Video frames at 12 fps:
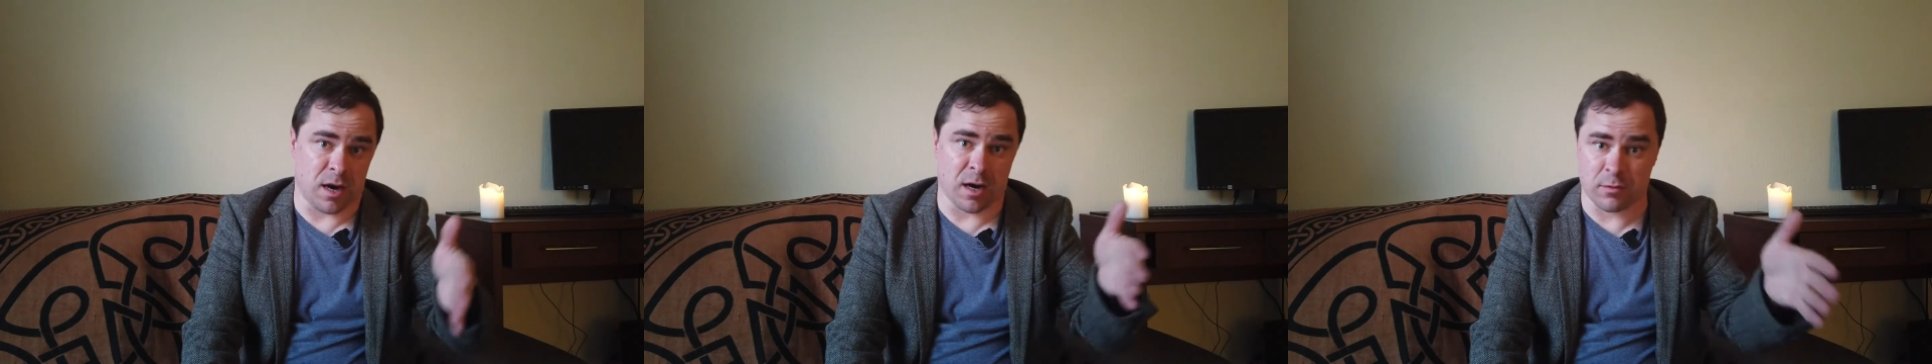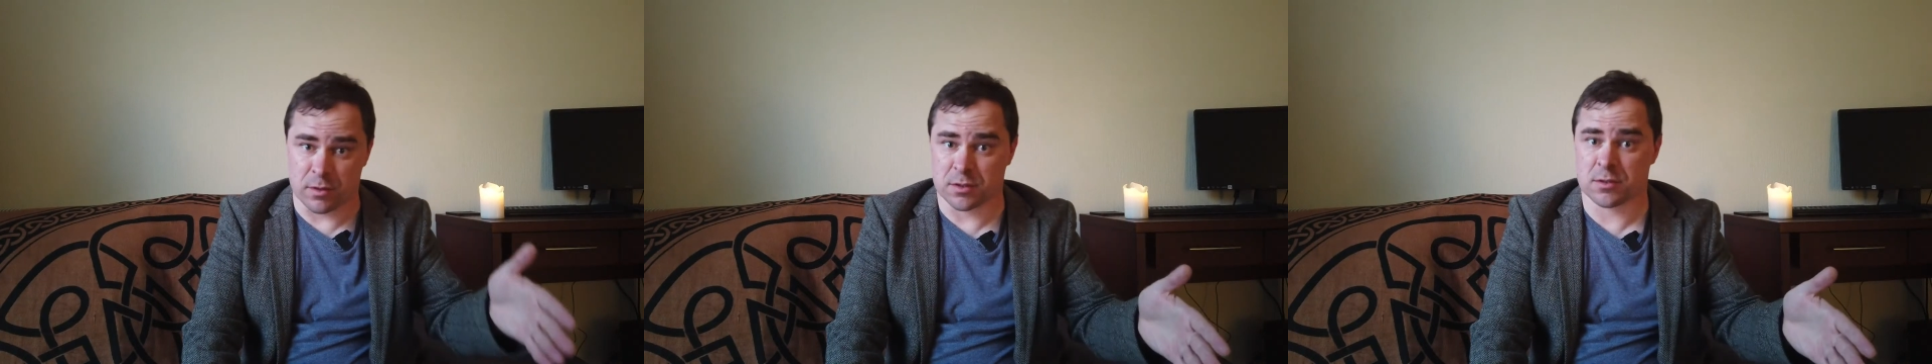
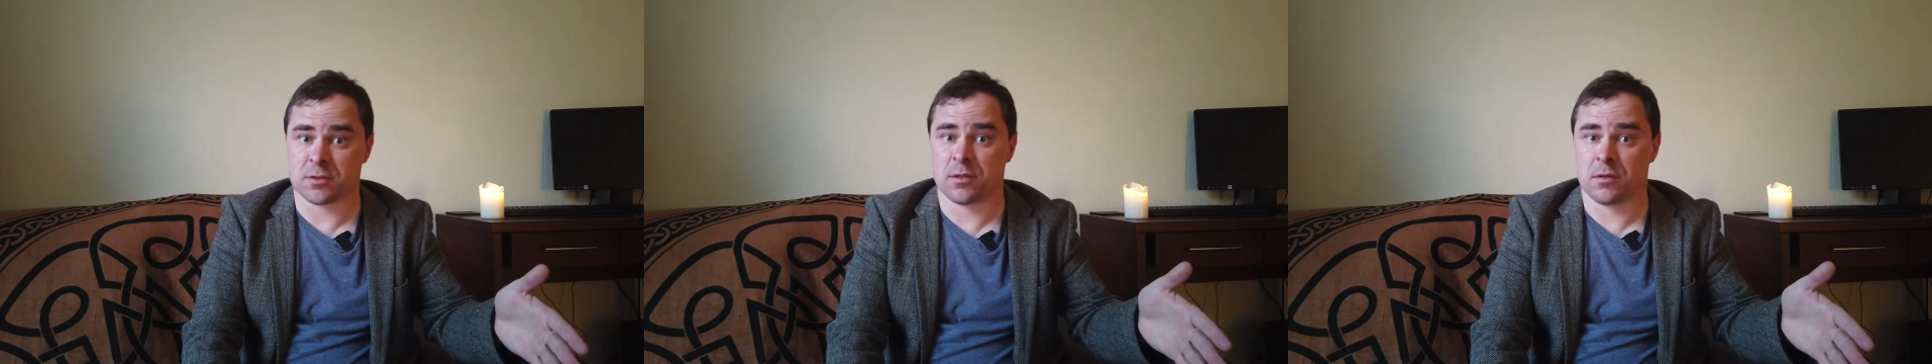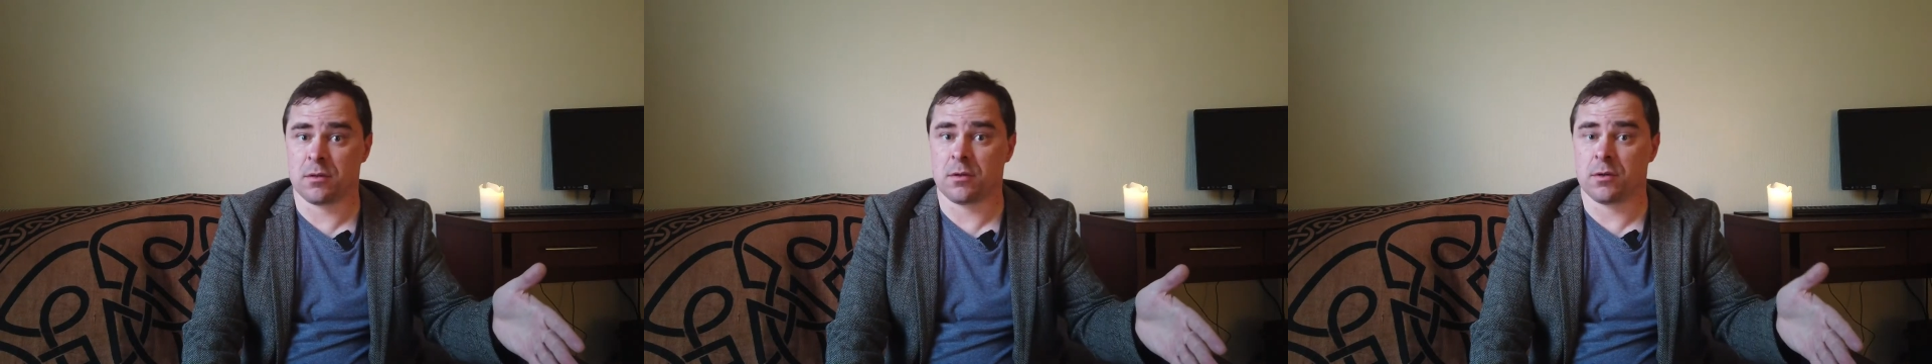Irish
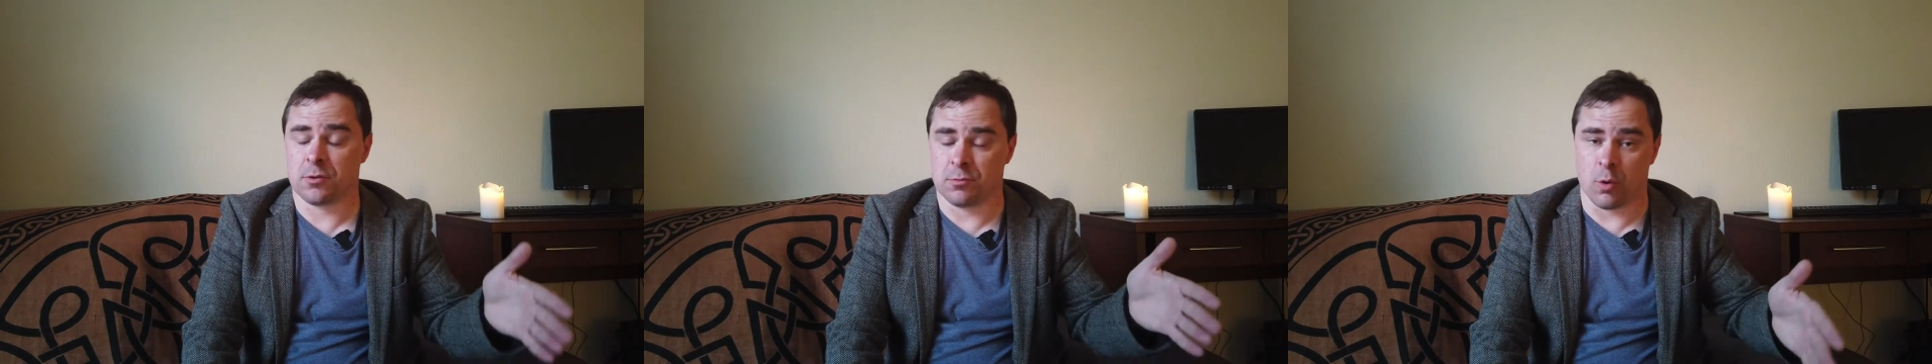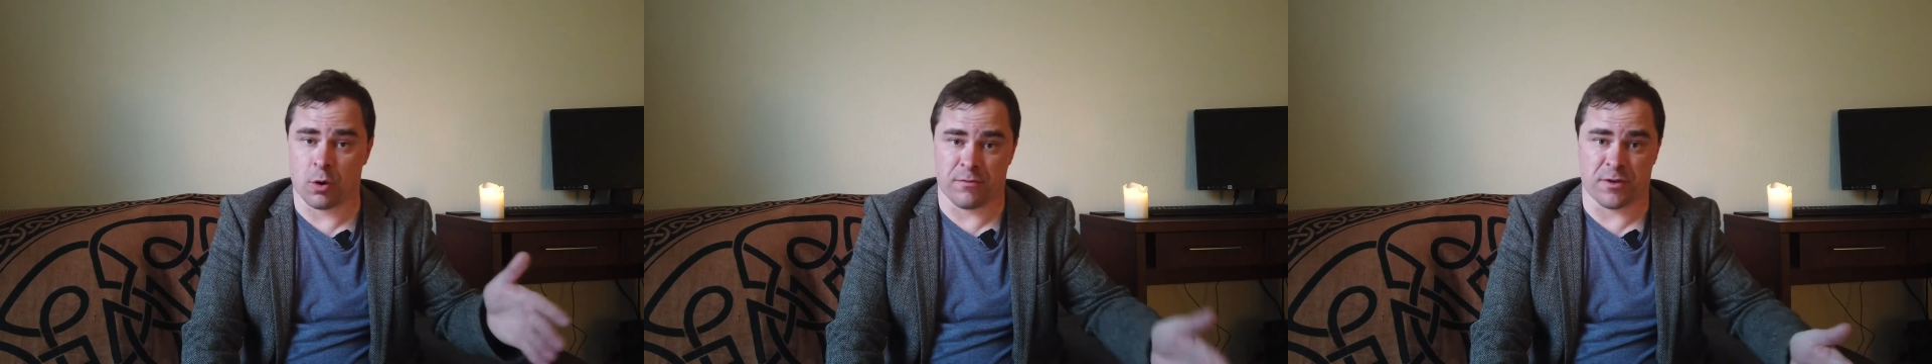
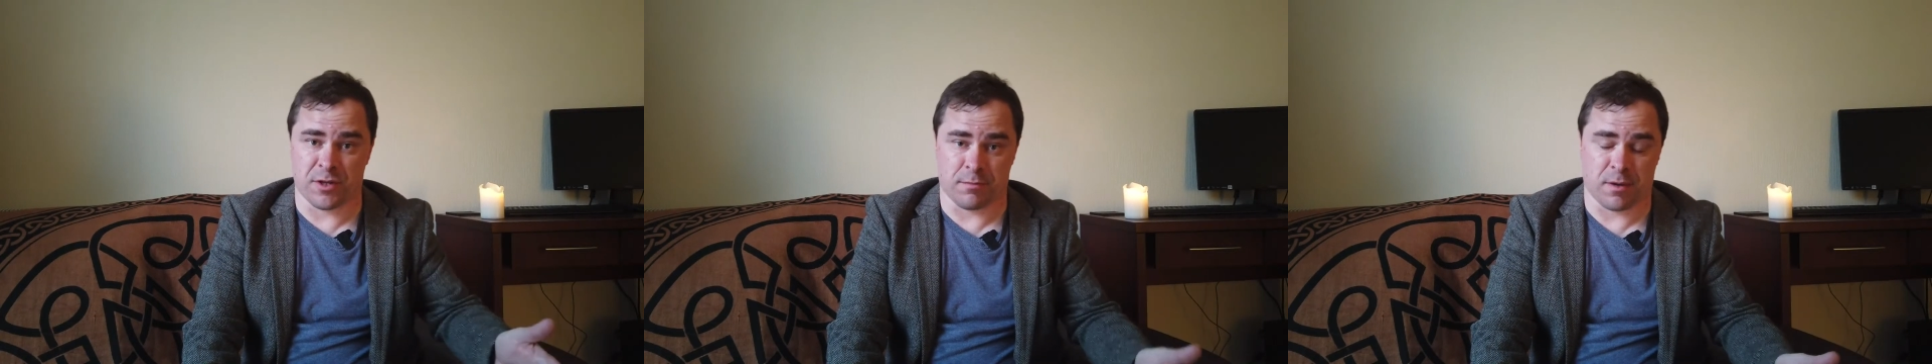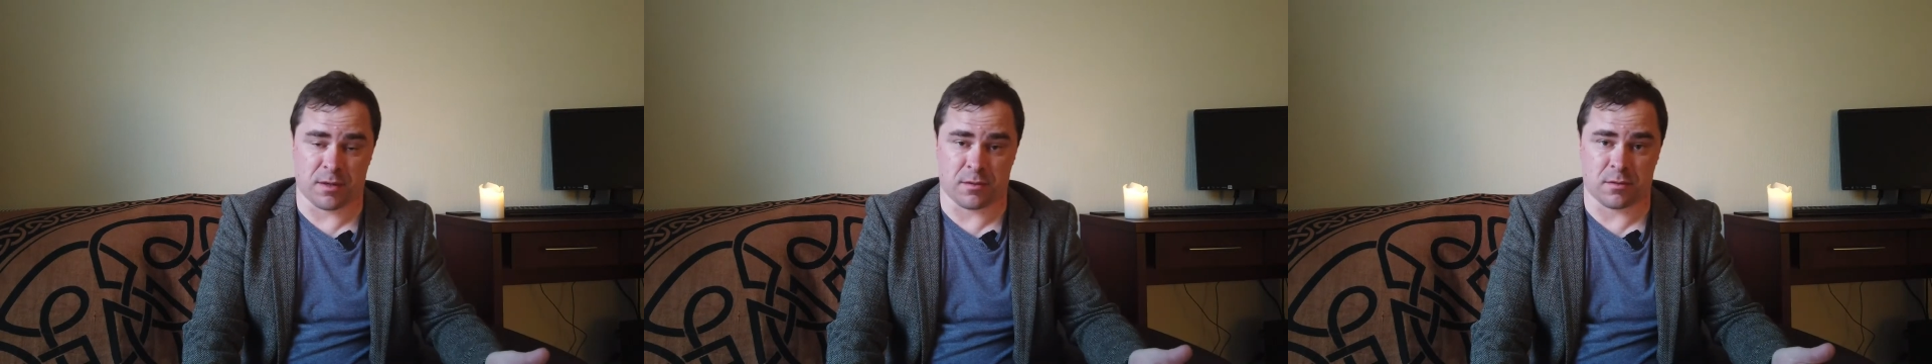War of
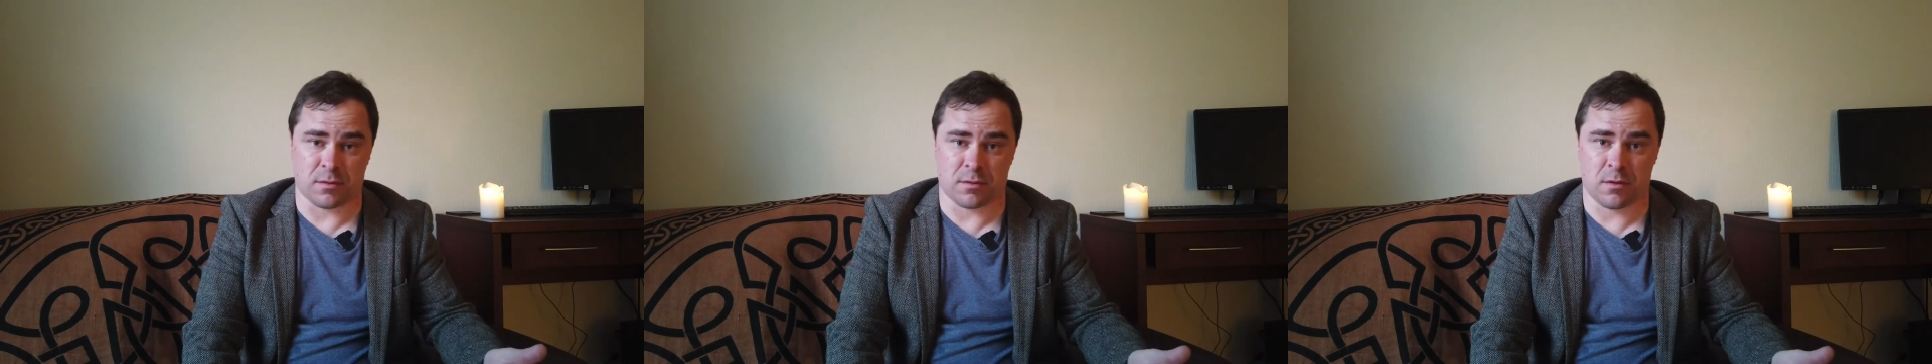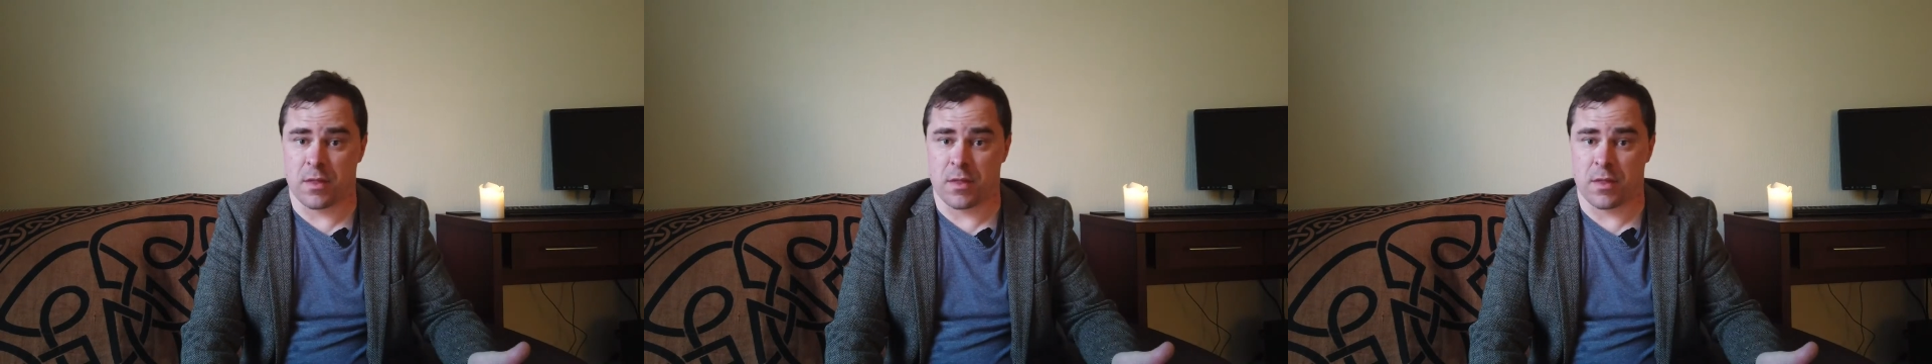Independence.